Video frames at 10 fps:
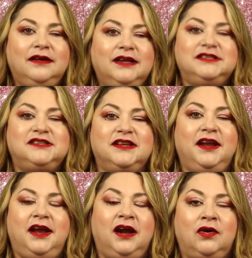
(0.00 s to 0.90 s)
Is this an
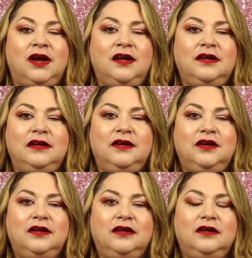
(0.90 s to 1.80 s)
era?
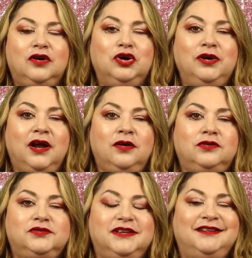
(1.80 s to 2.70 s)
Who
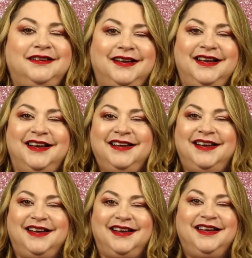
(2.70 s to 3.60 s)
knows?
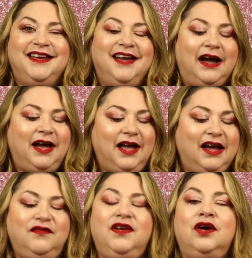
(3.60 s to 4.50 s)
I
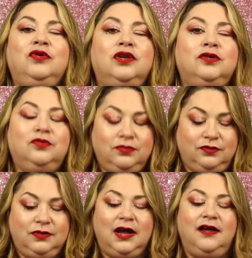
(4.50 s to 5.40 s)
have no clue.
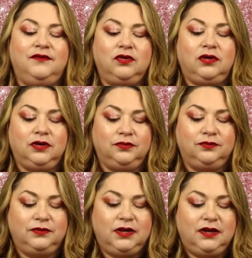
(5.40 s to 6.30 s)
I have no clue.
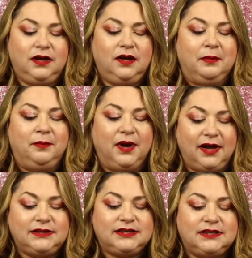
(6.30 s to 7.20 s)

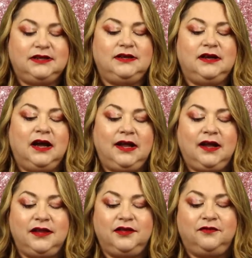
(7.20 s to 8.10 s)
But I
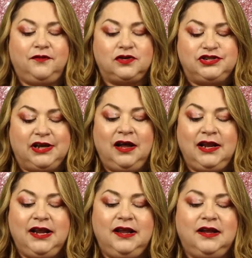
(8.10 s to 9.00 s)
got the
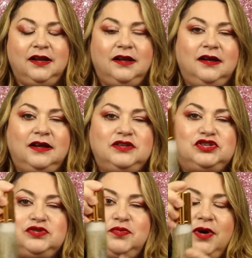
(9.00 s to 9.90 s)
Farsali
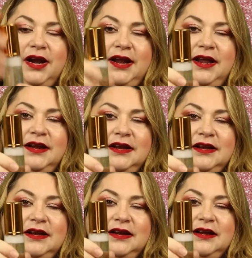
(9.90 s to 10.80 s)
spray
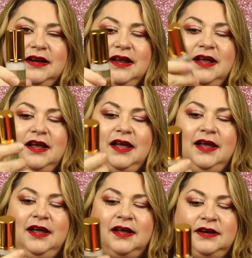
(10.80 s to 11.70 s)

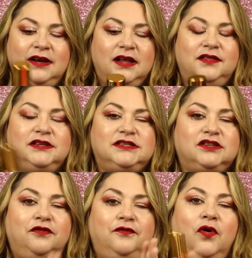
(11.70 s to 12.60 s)
and this is
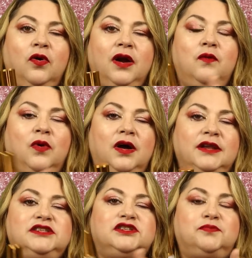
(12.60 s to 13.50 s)
a
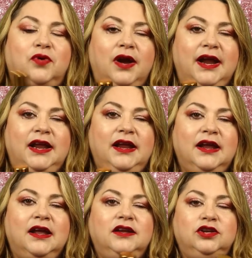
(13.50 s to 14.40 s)
four-in-one spray
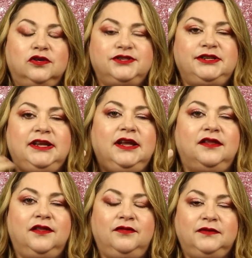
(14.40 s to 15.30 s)
You'll see
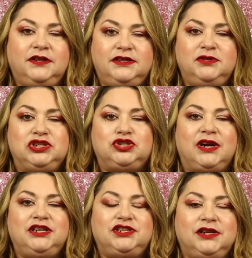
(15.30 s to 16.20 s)
in the, the
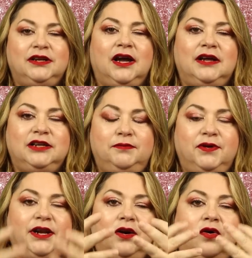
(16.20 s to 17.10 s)
demonstration, I did
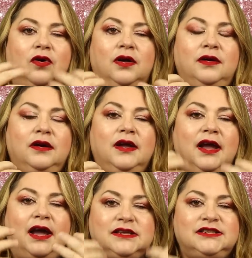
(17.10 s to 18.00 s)
put it on
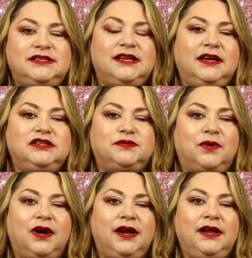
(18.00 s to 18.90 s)
as a setting
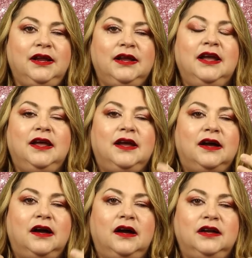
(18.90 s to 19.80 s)
spray.
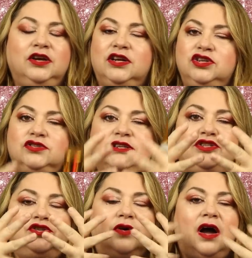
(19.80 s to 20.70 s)
Uh, you can use
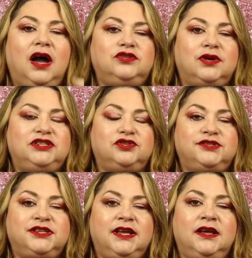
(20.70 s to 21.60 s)
it to hydrate your
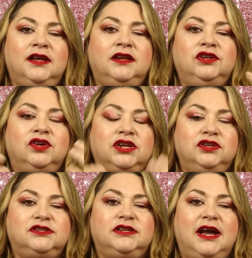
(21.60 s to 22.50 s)
skin. You can
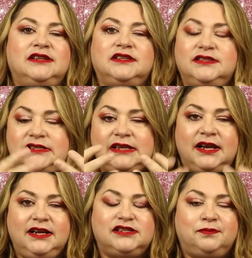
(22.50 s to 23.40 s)
use it as a
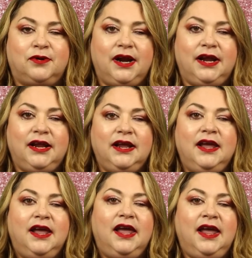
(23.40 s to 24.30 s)
setting spray.
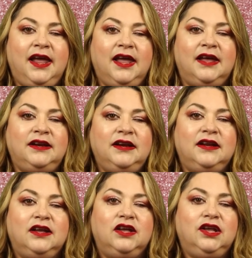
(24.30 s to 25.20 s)
And
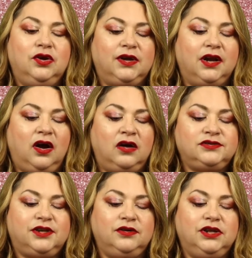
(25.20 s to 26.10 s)
you can
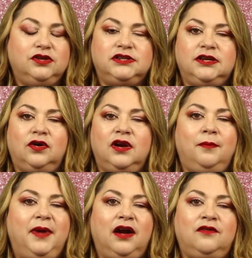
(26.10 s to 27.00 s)
also use it on a
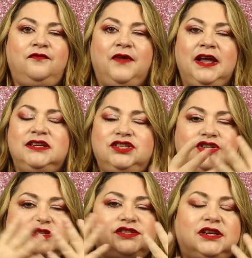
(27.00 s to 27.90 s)
bare face
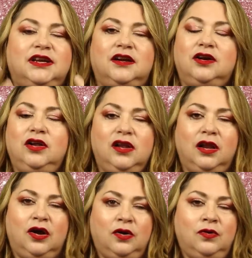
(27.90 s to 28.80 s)
just to get a
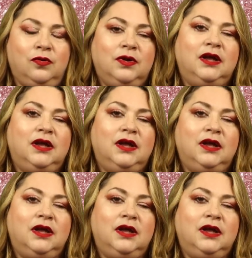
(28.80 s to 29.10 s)
glow.